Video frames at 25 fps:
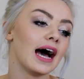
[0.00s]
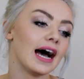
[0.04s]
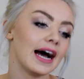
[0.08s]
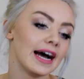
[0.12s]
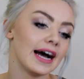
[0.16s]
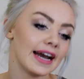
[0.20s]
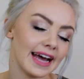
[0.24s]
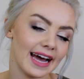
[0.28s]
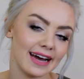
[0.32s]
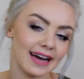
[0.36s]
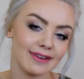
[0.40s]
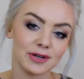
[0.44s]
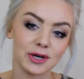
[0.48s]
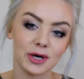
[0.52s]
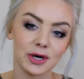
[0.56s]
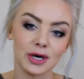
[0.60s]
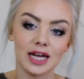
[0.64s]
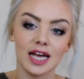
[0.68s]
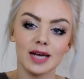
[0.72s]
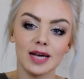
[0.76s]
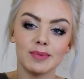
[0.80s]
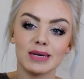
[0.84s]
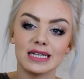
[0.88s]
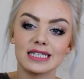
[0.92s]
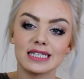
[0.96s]
and I haven't got
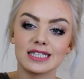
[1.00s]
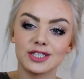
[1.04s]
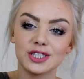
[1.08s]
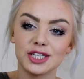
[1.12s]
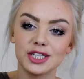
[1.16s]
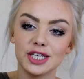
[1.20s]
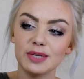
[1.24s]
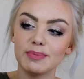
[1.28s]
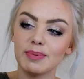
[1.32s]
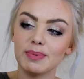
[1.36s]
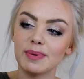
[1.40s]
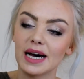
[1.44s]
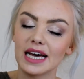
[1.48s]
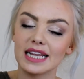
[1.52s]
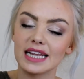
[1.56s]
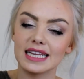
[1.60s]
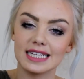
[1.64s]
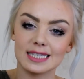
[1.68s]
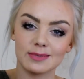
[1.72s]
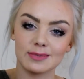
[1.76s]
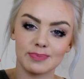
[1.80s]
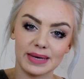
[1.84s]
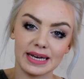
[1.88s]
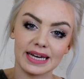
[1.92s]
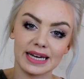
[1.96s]
it, but it's a tube about
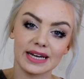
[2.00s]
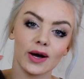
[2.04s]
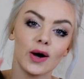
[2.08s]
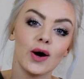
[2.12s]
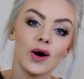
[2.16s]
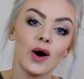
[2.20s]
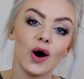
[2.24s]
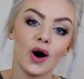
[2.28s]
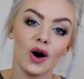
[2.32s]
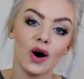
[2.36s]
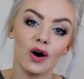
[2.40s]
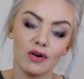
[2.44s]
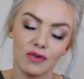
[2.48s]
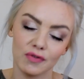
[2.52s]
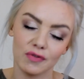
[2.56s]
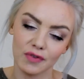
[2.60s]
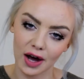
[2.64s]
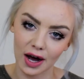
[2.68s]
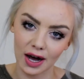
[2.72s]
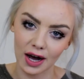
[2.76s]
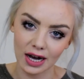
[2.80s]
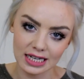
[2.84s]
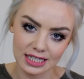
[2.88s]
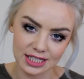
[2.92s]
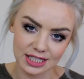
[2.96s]
this big of
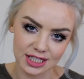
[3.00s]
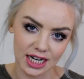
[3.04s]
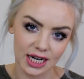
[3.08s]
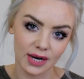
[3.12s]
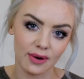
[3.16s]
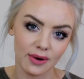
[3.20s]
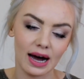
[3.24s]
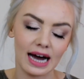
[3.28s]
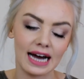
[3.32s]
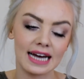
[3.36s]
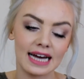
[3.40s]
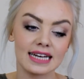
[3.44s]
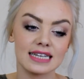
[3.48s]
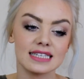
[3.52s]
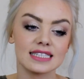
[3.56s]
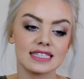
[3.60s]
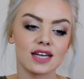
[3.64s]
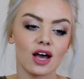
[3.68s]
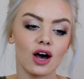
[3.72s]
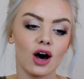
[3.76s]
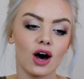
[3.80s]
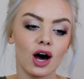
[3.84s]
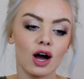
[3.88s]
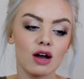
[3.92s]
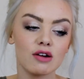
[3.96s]
eye gel,
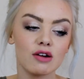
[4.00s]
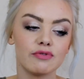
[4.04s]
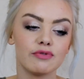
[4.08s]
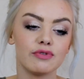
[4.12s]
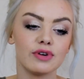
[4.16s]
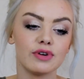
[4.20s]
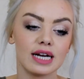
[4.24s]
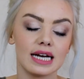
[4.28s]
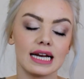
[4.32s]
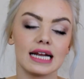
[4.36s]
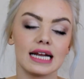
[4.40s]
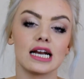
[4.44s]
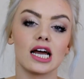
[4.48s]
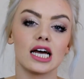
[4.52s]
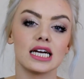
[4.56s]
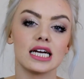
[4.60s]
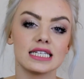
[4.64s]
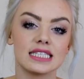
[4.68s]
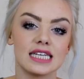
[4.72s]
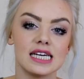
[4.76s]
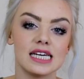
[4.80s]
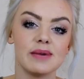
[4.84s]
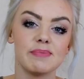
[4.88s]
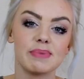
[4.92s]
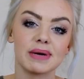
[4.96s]
and I really
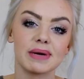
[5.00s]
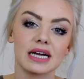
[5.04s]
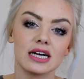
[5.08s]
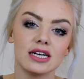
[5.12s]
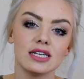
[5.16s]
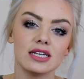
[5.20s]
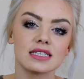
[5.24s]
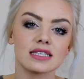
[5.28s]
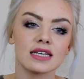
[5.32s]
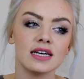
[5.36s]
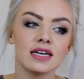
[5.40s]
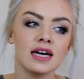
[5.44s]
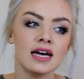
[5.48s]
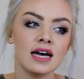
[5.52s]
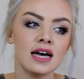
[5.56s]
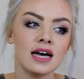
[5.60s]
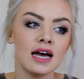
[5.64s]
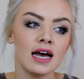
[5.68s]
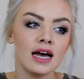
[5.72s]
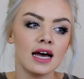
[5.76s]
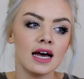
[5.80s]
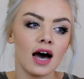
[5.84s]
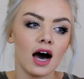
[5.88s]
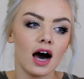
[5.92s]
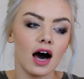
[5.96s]
liked it because
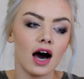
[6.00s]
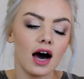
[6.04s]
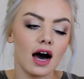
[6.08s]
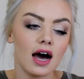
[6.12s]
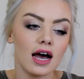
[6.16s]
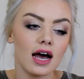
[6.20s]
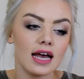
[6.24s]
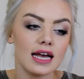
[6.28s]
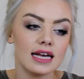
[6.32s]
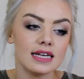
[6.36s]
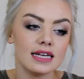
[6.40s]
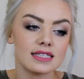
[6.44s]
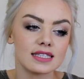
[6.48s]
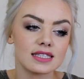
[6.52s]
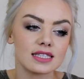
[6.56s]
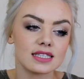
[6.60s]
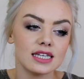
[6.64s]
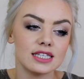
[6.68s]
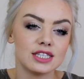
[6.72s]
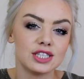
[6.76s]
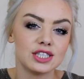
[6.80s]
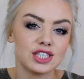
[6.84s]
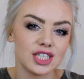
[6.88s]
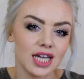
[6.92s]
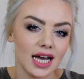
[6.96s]
it's
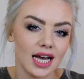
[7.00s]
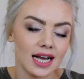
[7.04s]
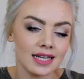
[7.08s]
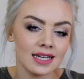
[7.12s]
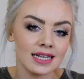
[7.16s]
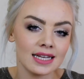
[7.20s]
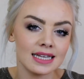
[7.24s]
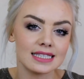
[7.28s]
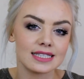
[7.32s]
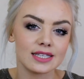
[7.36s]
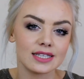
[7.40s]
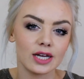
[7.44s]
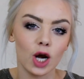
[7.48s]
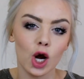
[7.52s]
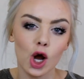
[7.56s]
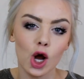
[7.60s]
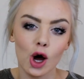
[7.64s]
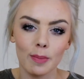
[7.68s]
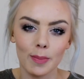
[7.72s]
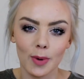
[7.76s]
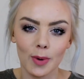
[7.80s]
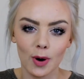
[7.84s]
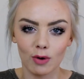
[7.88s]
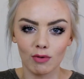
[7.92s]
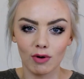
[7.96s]
a gel, it's a
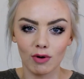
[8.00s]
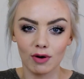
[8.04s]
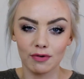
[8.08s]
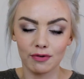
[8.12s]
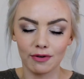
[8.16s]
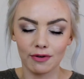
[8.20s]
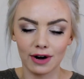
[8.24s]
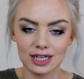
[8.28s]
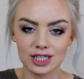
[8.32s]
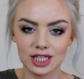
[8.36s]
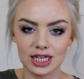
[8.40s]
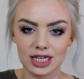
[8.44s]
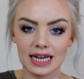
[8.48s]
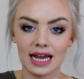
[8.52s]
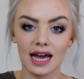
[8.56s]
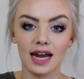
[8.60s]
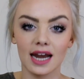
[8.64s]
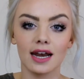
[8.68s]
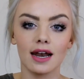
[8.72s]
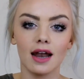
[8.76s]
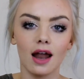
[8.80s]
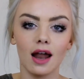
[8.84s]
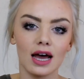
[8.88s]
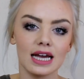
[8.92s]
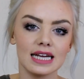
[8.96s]
lot more refreshing
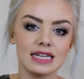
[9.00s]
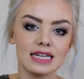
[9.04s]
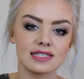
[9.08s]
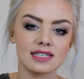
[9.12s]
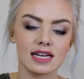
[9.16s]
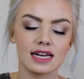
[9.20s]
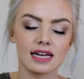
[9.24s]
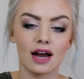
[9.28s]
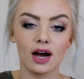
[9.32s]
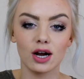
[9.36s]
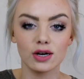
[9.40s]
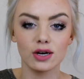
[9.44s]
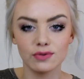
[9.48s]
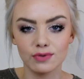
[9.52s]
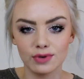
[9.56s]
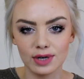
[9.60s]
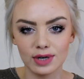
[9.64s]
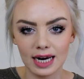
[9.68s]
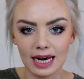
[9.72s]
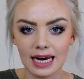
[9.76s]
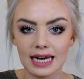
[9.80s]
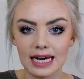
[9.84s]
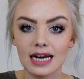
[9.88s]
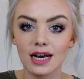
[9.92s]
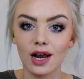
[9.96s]
and light, and I
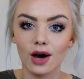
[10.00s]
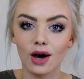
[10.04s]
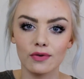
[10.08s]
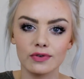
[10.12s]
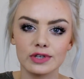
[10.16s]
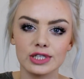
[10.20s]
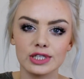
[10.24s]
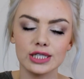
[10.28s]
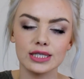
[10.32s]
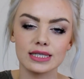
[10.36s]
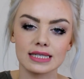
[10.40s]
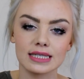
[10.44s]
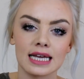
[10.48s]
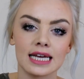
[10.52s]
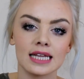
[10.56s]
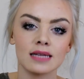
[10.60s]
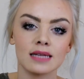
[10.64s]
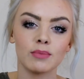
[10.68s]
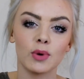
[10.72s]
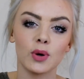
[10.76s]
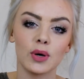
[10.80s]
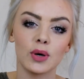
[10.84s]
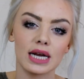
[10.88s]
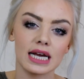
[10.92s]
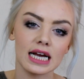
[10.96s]
really loved using it in the
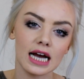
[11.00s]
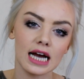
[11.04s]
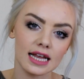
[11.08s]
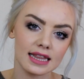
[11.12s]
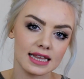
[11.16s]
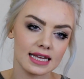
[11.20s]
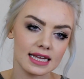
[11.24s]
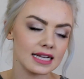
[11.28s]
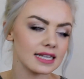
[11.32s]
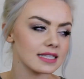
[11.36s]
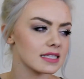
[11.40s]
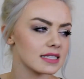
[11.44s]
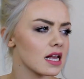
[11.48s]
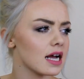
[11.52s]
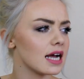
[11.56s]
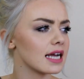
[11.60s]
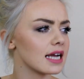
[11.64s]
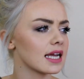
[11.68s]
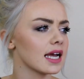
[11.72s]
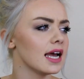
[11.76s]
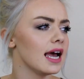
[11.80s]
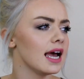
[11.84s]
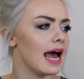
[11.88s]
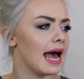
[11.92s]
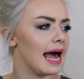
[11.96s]
morning. I think it's
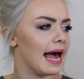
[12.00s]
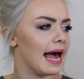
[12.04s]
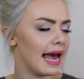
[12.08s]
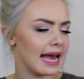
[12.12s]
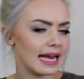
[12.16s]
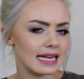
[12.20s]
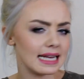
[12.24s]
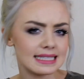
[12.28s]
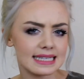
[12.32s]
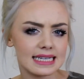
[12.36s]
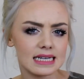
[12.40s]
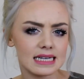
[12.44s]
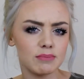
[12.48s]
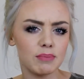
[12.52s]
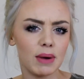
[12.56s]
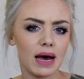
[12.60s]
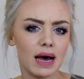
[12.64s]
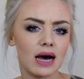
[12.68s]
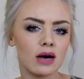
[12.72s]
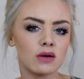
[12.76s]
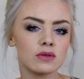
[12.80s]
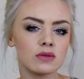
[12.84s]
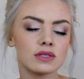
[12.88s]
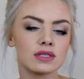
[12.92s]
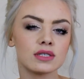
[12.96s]
like
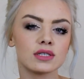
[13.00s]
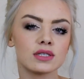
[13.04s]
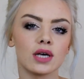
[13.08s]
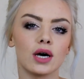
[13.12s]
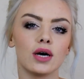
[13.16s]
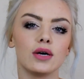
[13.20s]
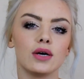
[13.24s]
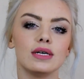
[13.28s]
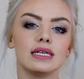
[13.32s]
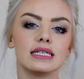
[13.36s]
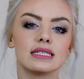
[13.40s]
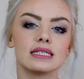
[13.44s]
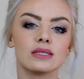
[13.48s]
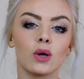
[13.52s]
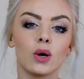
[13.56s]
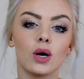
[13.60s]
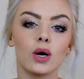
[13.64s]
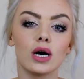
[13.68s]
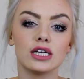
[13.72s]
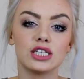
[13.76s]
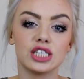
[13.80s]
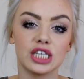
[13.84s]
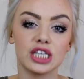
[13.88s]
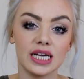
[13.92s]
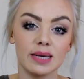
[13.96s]
£18, so it's
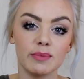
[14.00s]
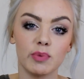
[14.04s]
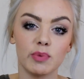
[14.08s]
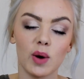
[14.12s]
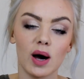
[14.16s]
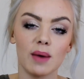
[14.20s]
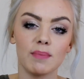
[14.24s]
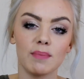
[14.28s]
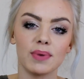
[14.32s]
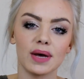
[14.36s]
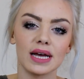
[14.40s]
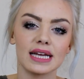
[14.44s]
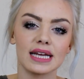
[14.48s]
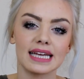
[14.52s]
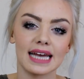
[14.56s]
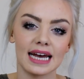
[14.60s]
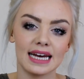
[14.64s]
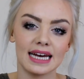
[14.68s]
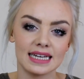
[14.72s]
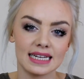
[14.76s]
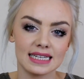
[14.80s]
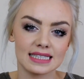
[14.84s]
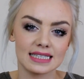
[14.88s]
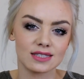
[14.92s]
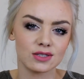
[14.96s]
not a cheap one, but
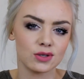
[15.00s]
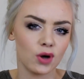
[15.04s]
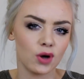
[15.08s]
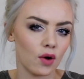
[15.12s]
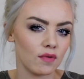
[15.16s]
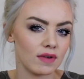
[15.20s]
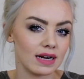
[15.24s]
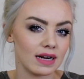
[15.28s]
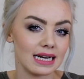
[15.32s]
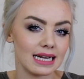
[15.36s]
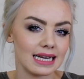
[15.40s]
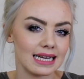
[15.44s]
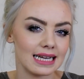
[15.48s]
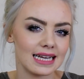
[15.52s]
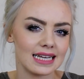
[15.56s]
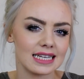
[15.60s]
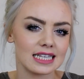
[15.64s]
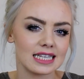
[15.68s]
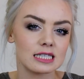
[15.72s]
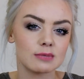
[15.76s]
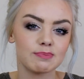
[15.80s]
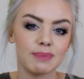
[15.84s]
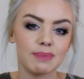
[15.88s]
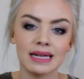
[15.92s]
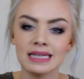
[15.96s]
again it's not really
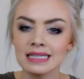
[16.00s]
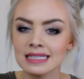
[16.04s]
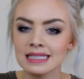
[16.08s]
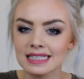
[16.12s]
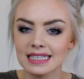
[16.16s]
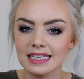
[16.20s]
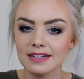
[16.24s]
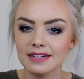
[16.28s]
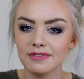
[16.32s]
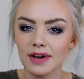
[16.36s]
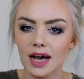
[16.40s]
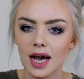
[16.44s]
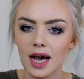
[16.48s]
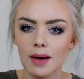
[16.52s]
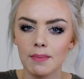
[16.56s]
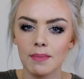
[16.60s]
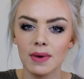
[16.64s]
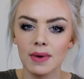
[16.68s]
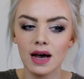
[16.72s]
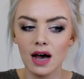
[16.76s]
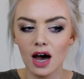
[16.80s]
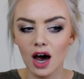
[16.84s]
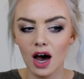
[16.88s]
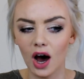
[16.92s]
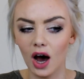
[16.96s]
expensive.
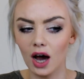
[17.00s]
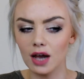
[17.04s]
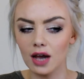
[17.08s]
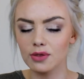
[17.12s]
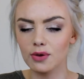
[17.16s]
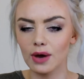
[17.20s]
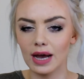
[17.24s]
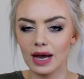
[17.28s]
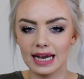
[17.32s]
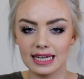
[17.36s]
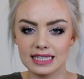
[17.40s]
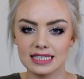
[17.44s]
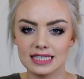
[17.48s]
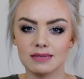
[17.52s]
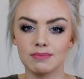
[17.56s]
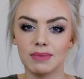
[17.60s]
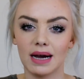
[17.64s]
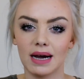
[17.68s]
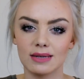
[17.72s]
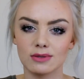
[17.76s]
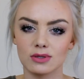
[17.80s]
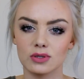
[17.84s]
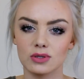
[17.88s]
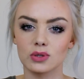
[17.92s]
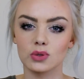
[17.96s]
I thought
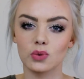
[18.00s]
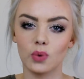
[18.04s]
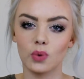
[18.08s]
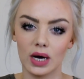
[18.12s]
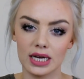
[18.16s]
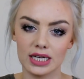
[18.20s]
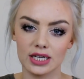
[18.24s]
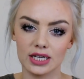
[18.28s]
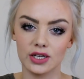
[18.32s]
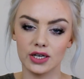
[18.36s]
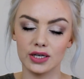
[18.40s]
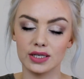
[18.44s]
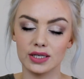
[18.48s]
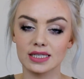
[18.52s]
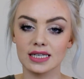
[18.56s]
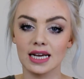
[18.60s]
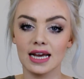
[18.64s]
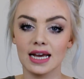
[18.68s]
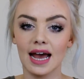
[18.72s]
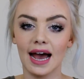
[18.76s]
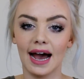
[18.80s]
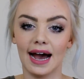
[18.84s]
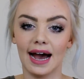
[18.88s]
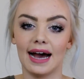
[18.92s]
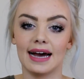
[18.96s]
£18 was quite good,
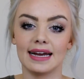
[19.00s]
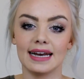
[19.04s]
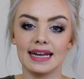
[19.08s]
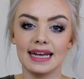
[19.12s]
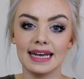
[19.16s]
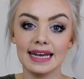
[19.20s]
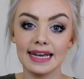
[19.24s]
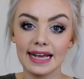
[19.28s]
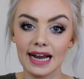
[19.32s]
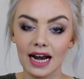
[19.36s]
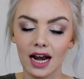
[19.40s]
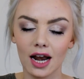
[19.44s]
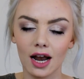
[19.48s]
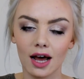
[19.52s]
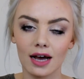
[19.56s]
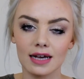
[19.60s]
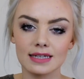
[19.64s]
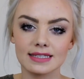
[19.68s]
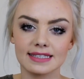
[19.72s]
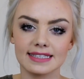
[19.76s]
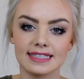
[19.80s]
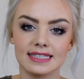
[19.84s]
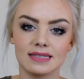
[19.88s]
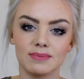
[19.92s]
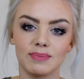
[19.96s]
and it
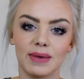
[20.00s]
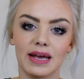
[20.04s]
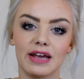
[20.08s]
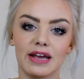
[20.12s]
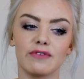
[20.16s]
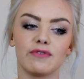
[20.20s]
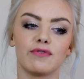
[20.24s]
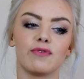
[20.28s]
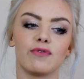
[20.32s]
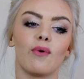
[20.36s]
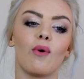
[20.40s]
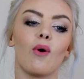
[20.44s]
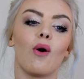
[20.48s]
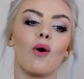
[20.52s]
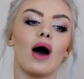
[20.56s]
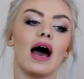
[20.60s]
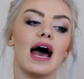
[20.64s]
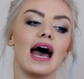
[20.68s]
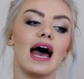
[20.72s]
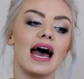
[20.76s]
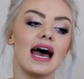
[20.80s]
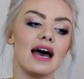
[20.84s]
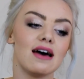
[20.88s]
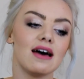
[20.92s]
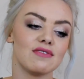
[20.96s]
lasted me
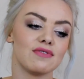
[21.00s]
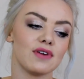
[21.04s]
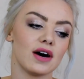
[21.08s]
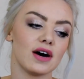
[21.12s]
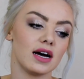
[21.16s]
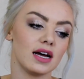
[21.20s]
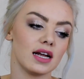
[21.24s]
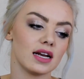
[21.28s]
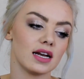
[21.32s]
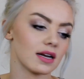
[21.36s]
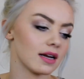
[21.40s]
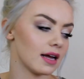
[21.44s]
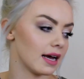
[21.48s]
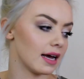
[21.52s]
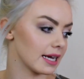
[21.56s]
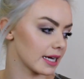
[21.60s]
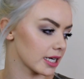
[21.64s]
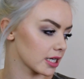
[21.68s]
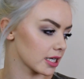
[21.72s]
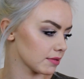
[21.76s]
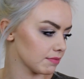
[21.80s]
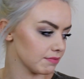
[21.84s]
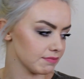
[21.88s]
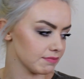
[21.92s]
forever. Like,